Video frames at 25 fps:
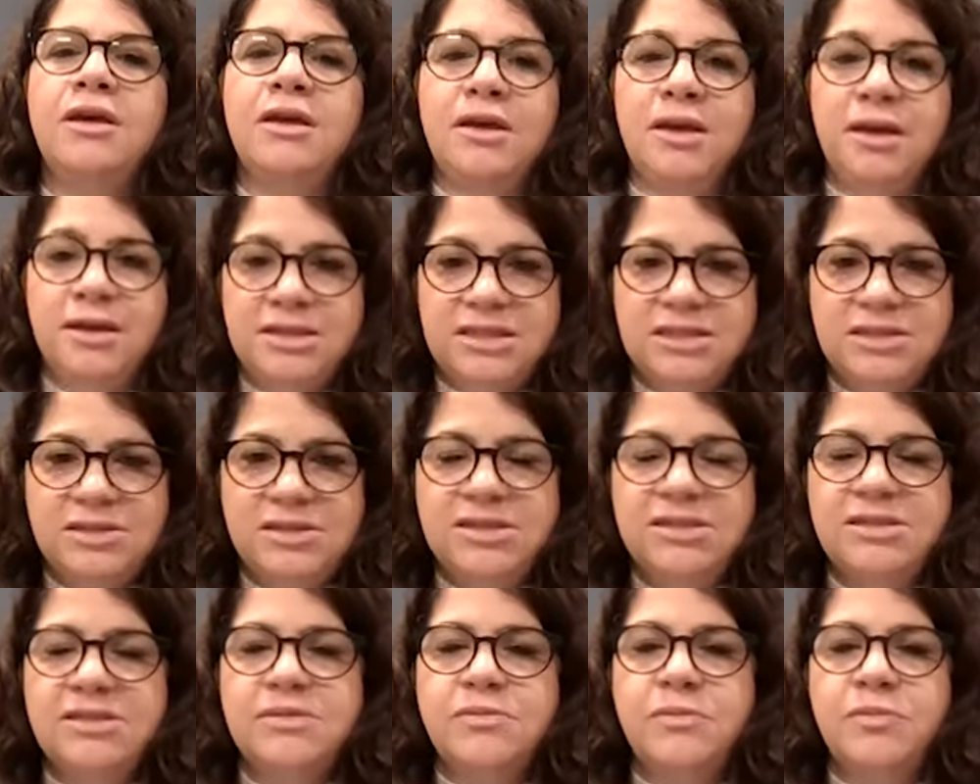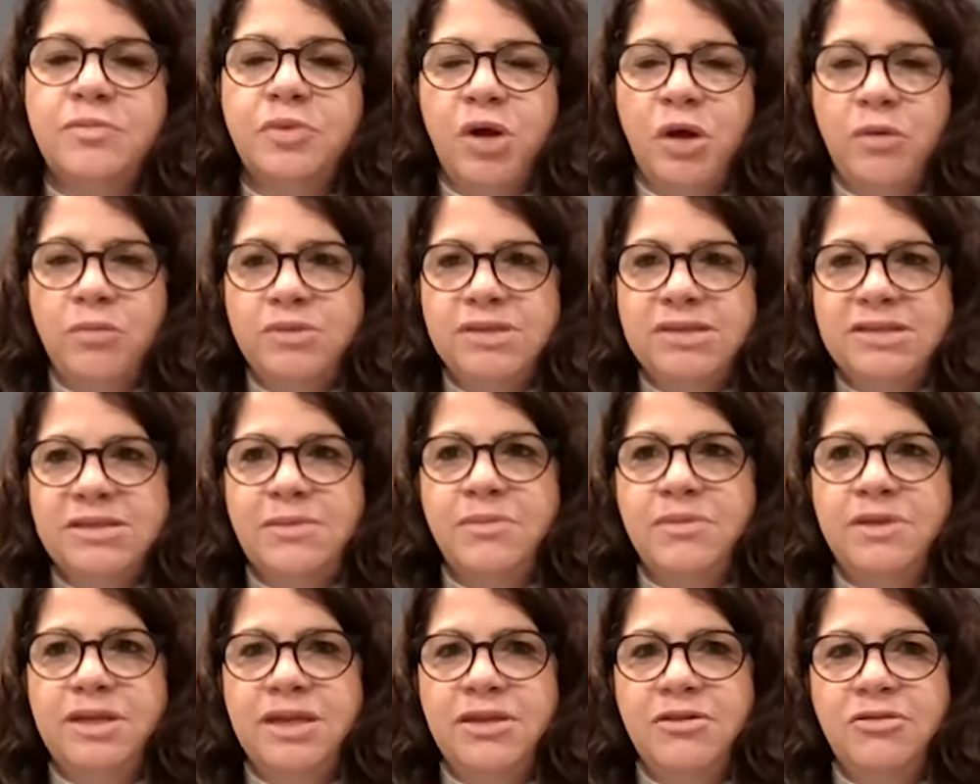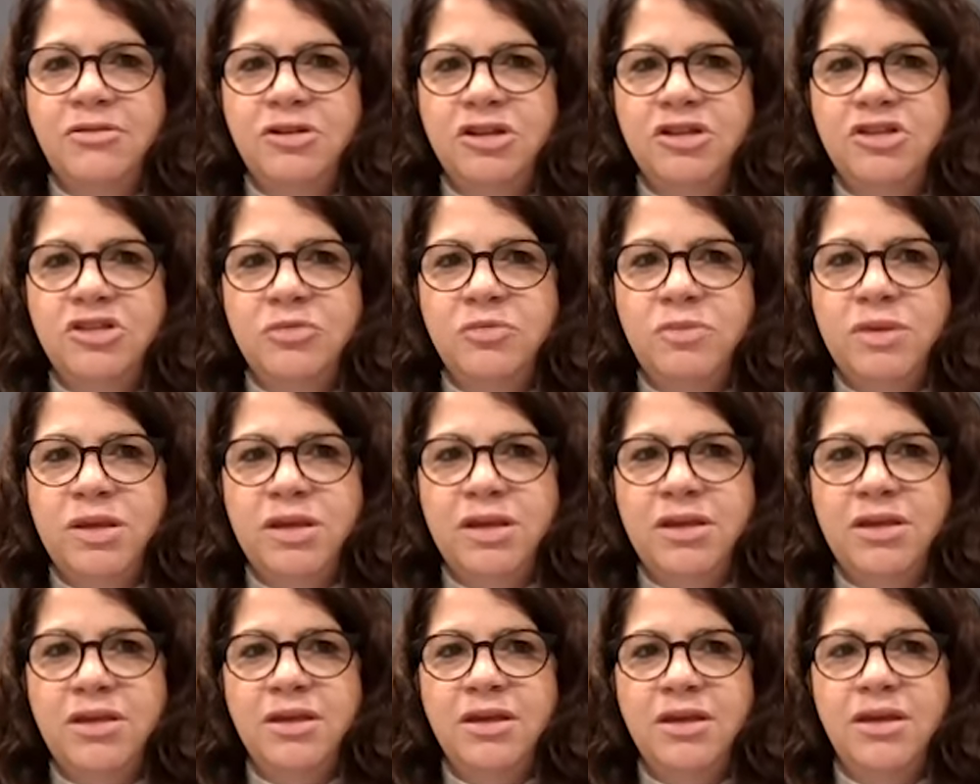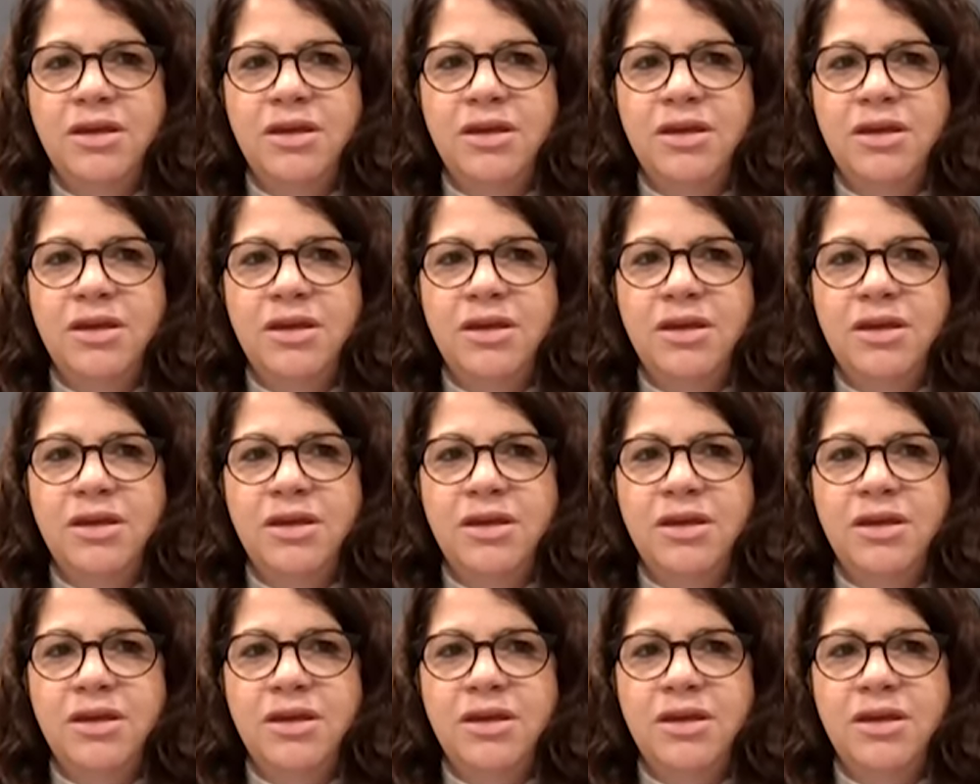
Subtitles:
it's probably something you need to be